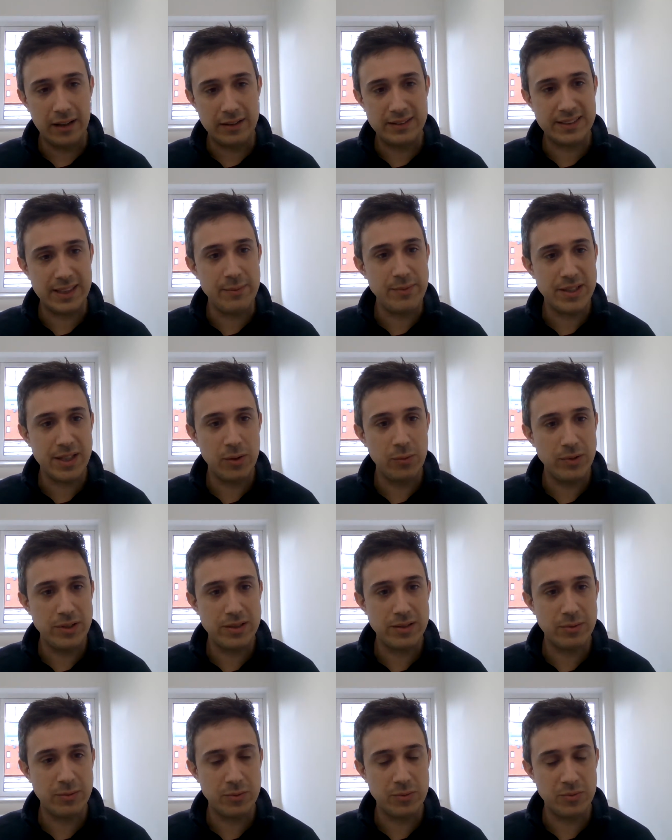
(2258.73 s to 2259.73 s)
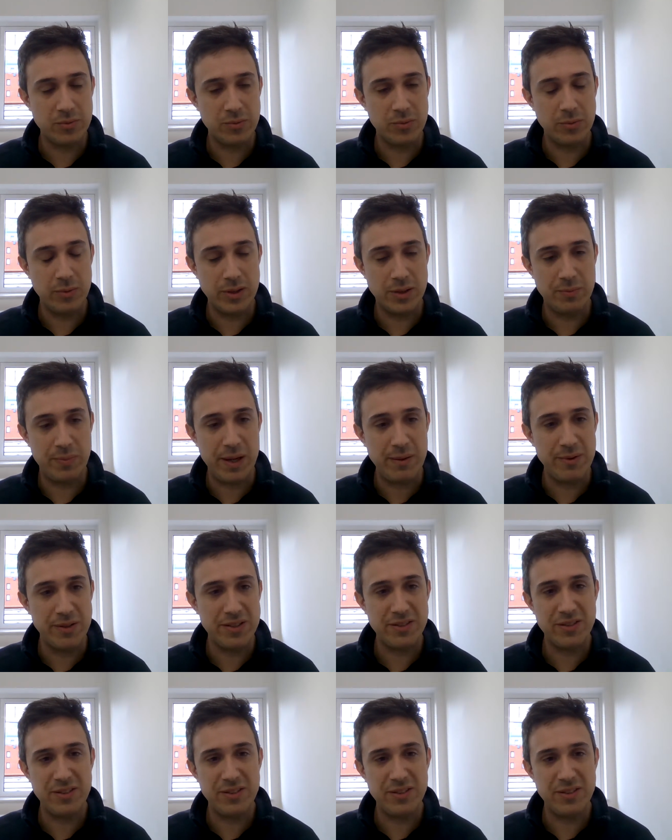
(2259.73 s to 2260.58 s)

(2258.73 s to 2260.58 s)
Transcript: Same thing with payments.